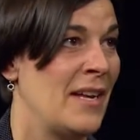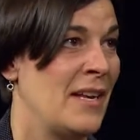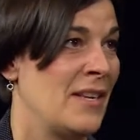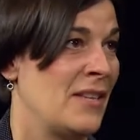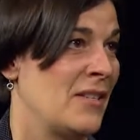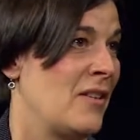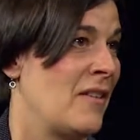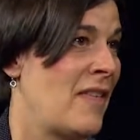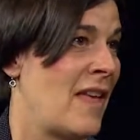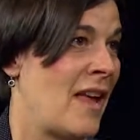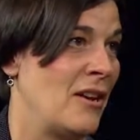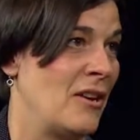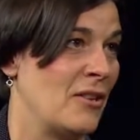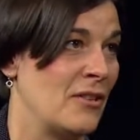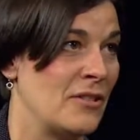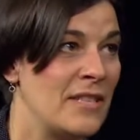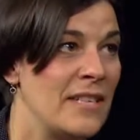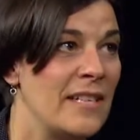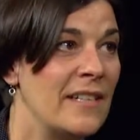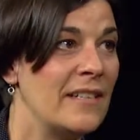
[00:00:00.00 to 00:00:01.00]
so that you're
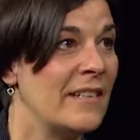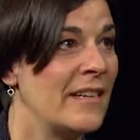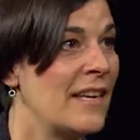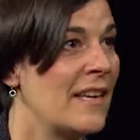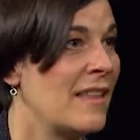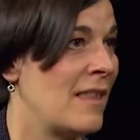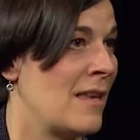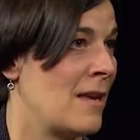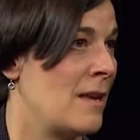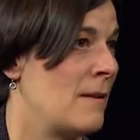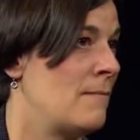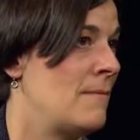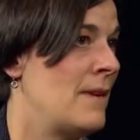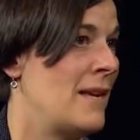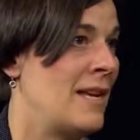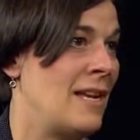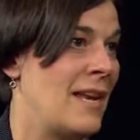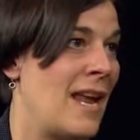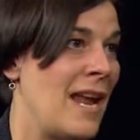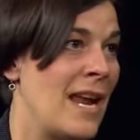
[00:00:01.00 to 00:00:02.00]
tiering them
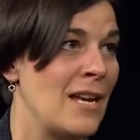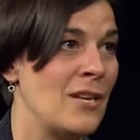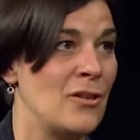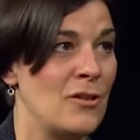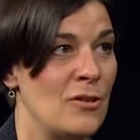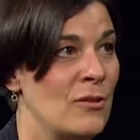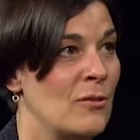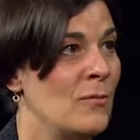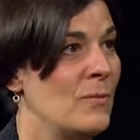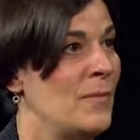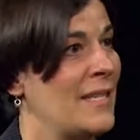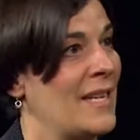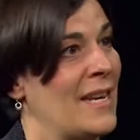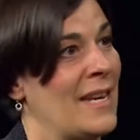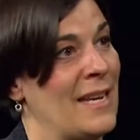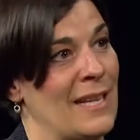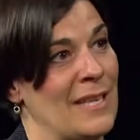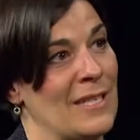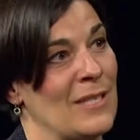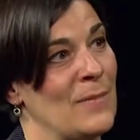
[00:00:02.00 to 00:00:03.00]
in age groups
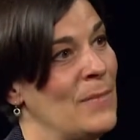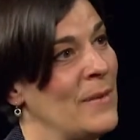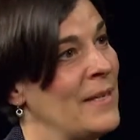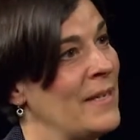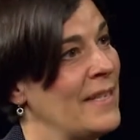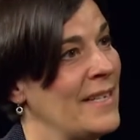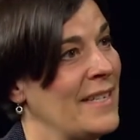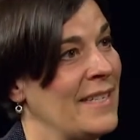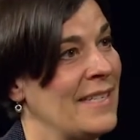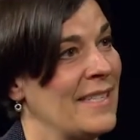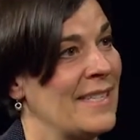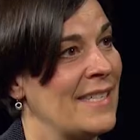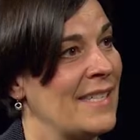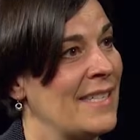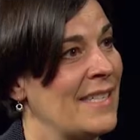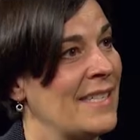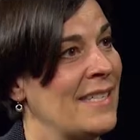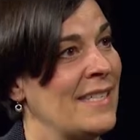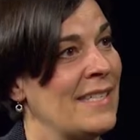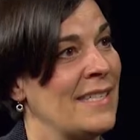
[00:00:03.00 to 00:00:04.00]
and
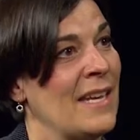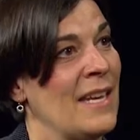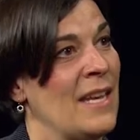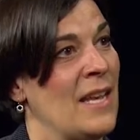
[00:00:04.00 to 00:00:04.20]
experiences